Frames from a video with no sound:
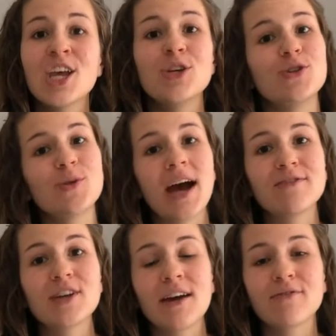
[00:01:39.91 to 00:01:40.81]
You do have
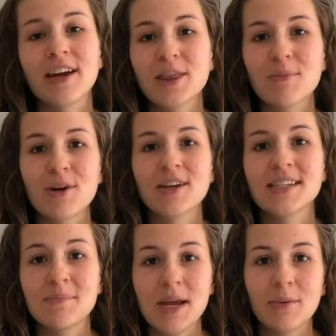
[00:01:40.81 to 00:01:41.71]
to have read the book
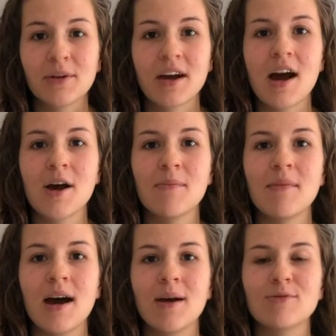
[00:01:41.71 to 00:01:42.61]
to be able to come,
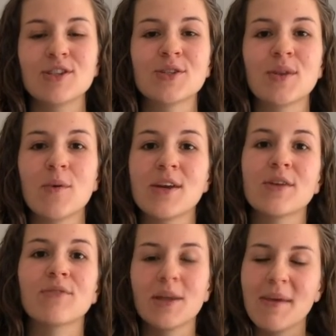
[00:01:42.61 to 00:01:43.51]
um, just so that we
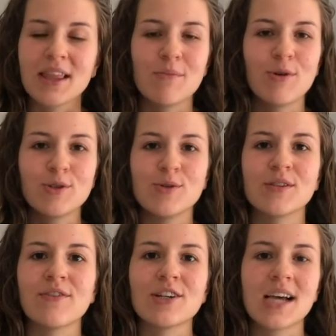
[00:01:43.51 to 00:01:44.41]
can really make the most
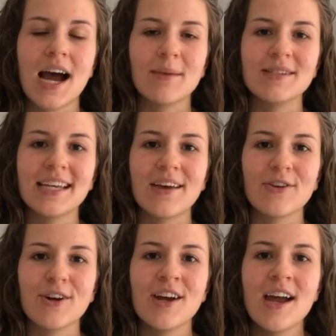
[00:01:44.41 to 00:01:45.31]
use of our time
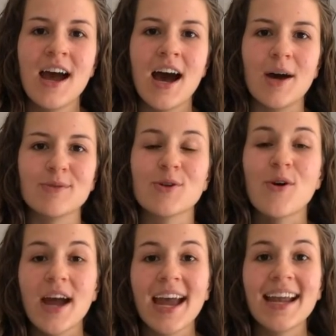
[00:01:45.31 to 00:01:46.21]
together. Um, so
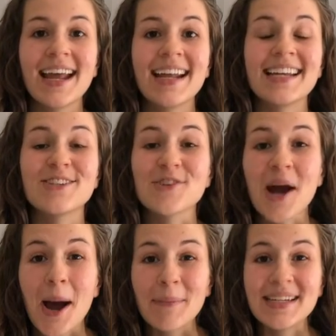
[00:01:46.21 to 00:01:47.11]
go ahead and get your
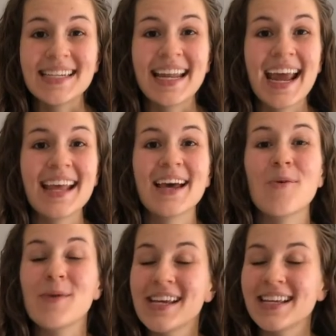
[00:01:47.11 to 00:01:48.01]
copy today. A
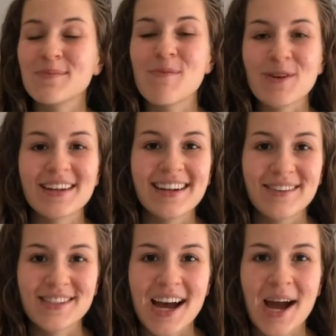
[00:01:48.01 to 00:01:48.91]
week is more than
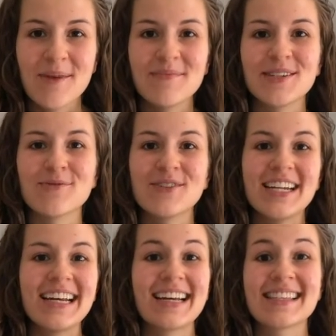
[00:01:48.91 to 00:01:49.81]
enough time to read
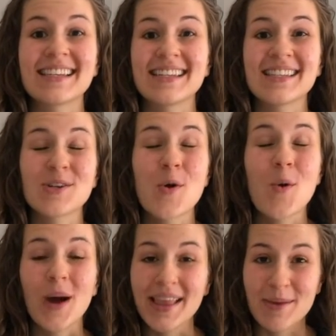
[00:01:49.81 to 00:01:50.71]
it because it is
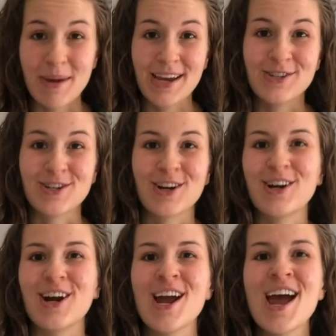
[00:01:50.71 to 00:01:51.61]
quite the page
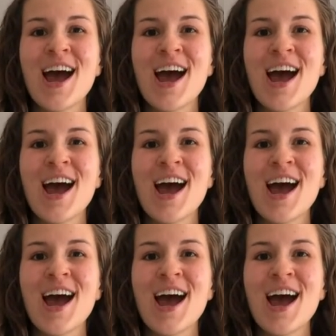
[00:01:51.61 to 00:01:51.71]
turner.